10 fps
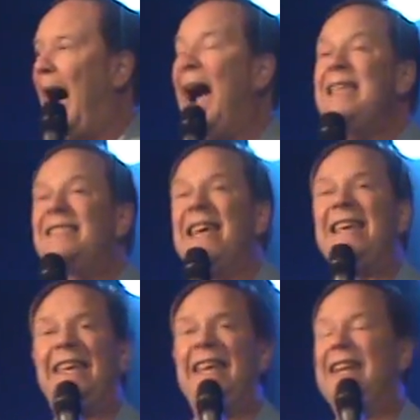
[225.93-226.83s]
I
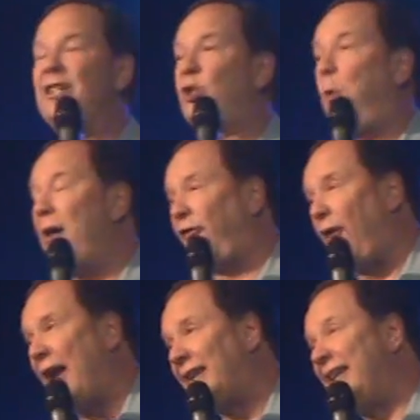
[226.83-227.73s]
think it is, quite
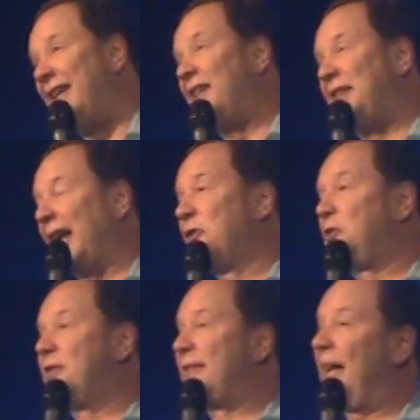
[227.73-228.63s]
frankly, an
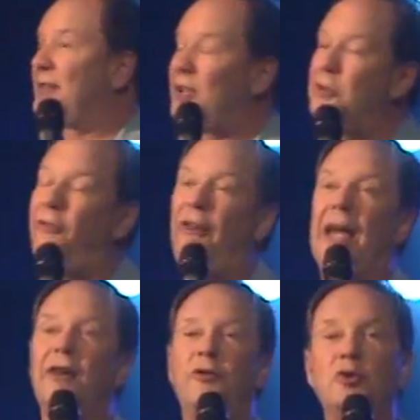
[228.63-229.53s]
intelligence test, and you
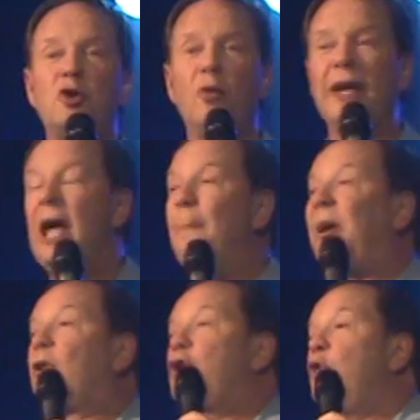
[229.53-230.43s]
fail if you do it
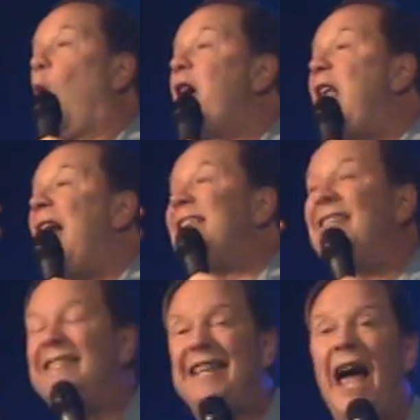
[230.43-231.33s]
because you are not
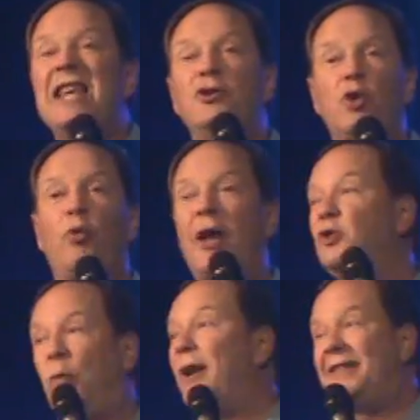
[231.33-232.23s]
designed to run
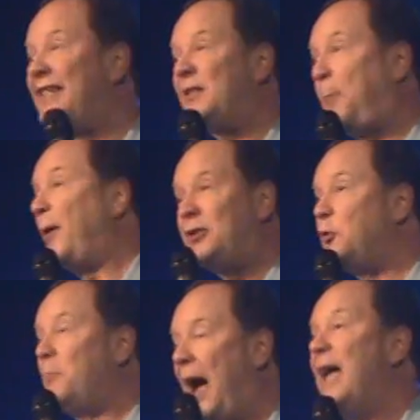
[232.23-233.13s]

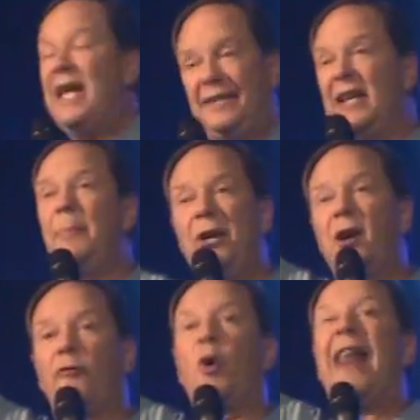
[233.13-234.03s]
26.2 miles. Has anybody here
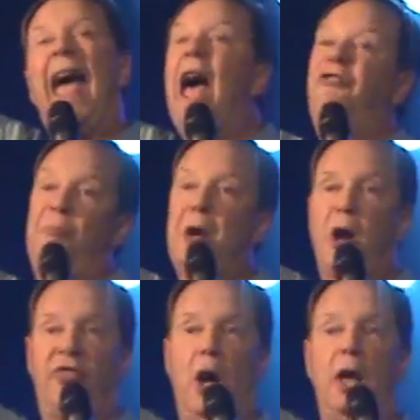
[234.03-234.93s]
ever run a half a
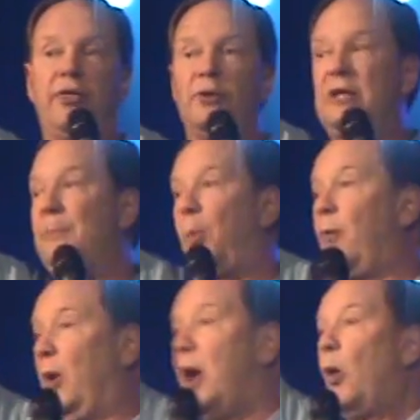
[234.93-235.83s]
marathon?
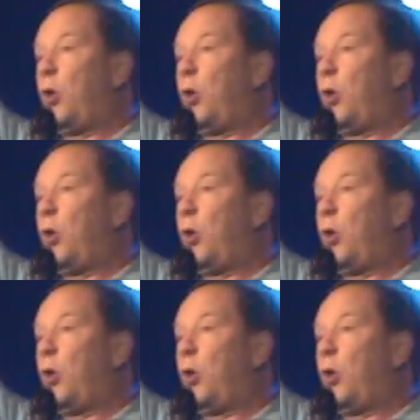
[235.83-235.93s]
13.1.